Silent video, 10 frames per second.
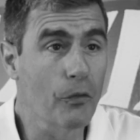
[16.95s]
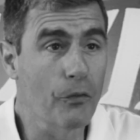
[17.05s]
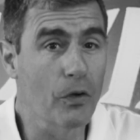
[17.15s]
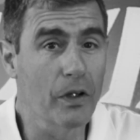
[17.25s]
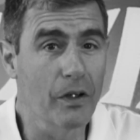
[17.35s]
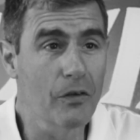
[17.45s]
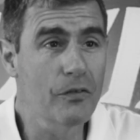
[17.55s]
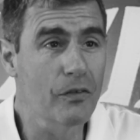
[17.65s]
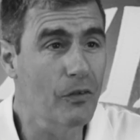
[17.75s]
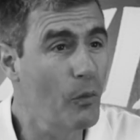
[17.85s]
for three
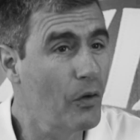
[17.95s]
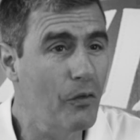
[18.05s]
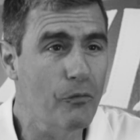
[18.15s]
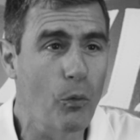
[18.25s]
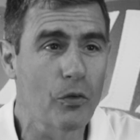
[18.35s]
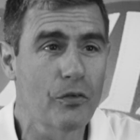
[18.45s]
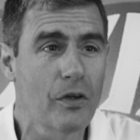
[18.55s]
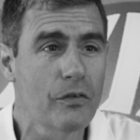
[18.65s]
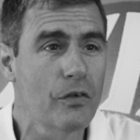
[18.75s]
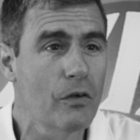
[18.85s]
years and going on fourth
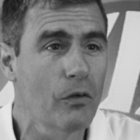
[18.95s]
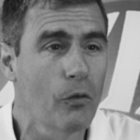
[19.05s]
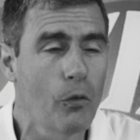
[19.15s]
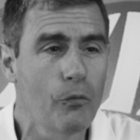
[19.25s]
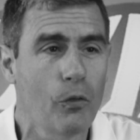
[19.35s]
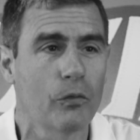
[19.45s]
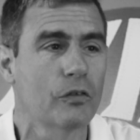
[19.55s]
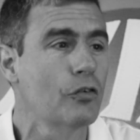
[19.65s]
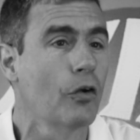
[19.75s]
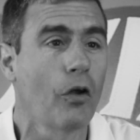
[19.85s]
season here at Louisville
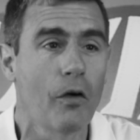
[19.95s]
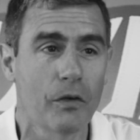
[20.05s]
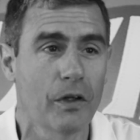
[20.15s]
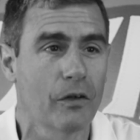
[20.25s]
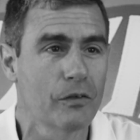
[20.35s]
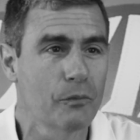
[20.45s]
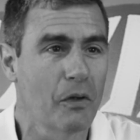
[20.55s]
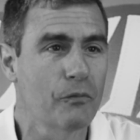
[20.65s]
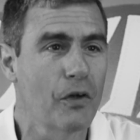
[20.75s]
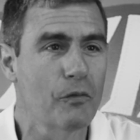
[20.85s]
and just love it here. It's
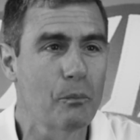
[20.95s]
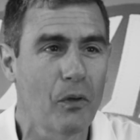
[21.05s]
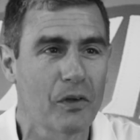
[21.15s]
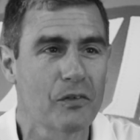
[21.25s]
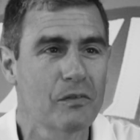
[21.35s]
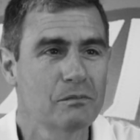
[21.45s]
my favorite place.